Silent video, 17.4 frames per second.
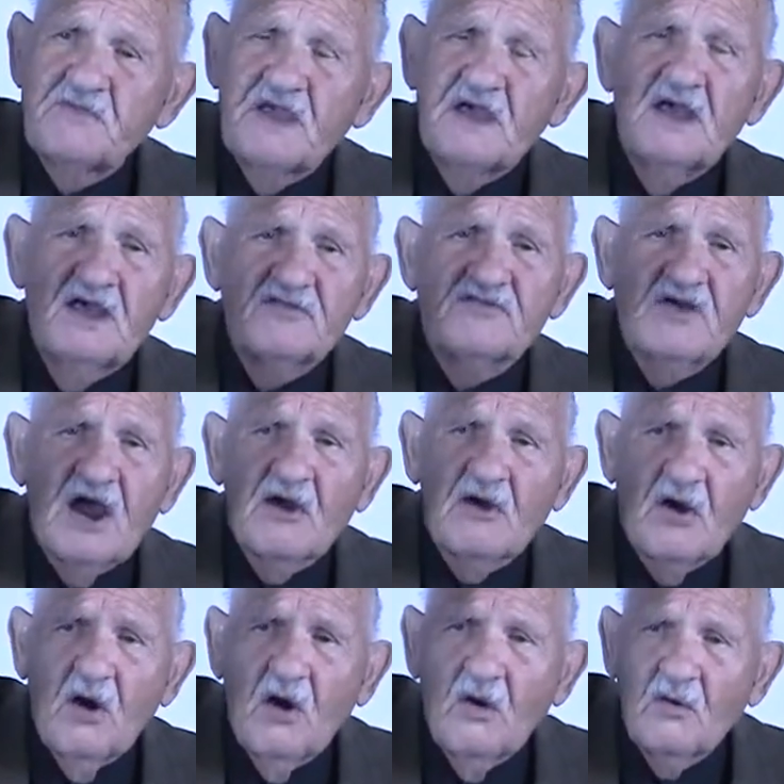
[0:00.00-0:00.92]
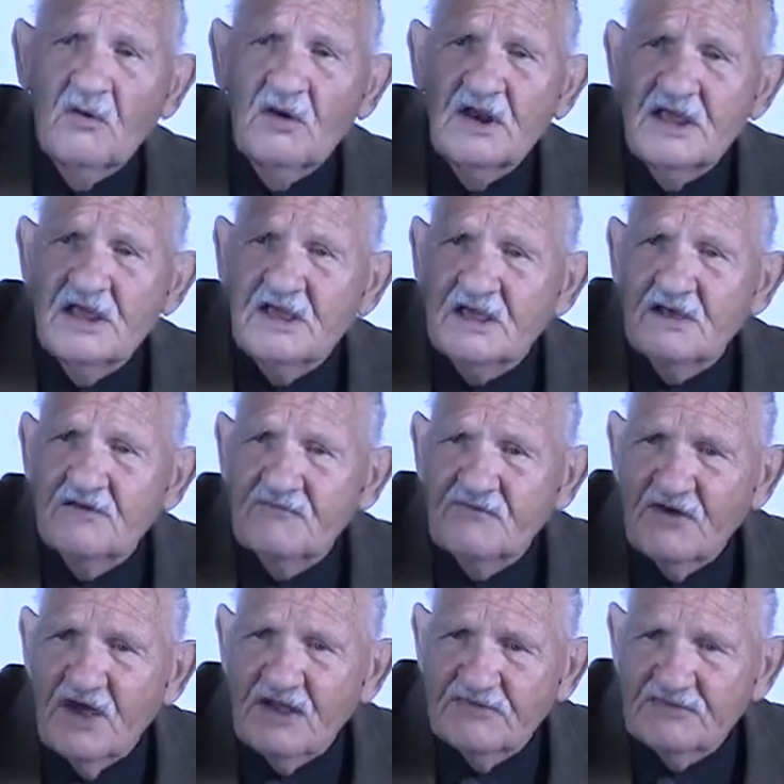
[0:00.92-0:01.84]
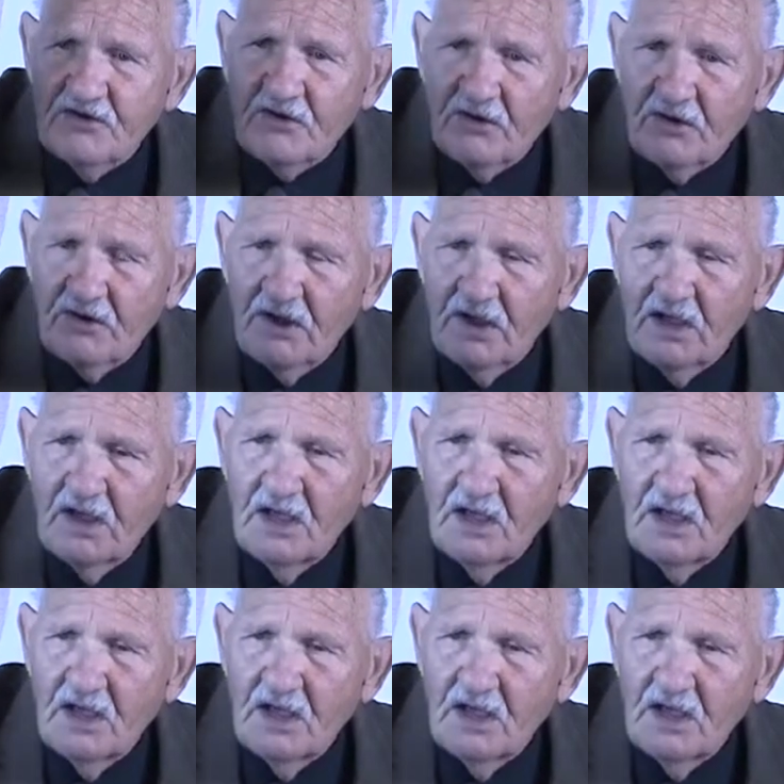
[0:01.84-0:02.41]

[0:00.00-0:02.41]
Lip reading: He is our only confessor.